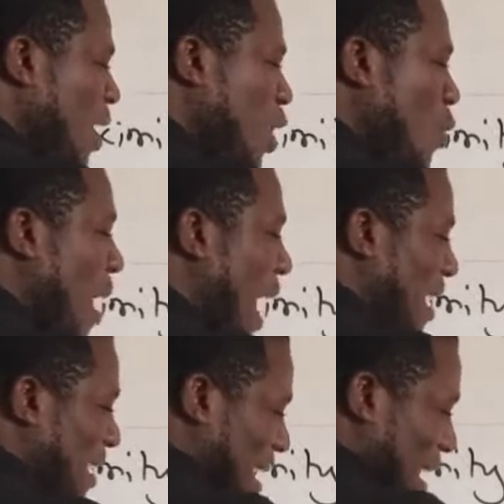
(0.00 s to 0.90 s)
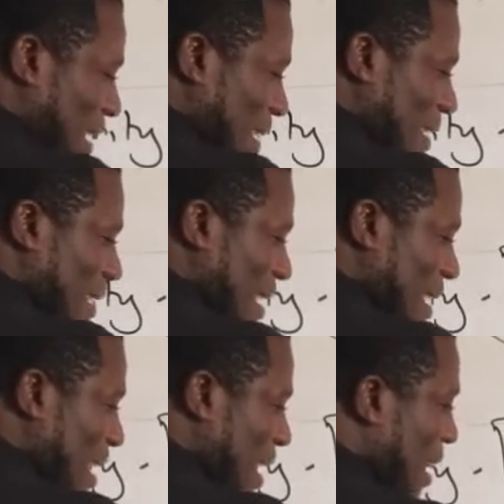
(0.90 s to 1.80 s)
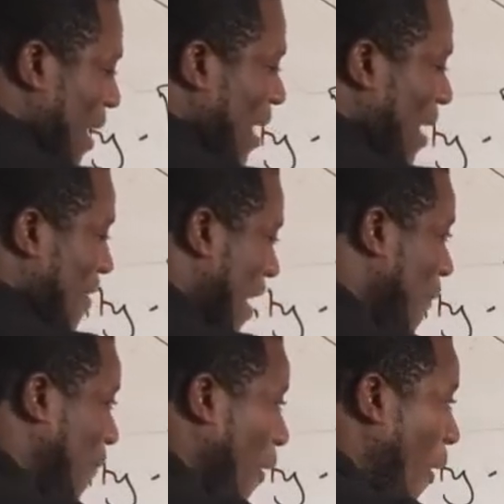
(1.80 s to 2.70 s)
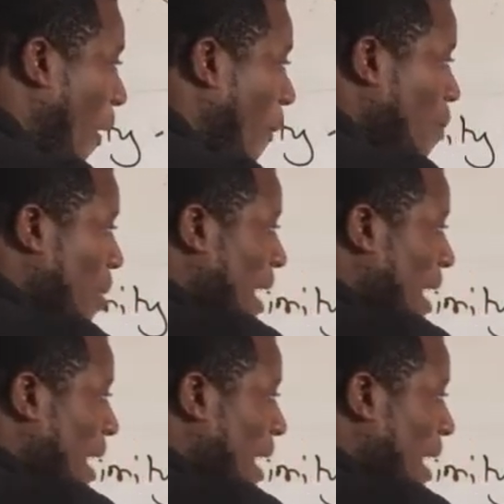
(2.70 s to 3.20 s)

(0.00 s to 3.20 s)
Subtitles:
new ideas. Therefore,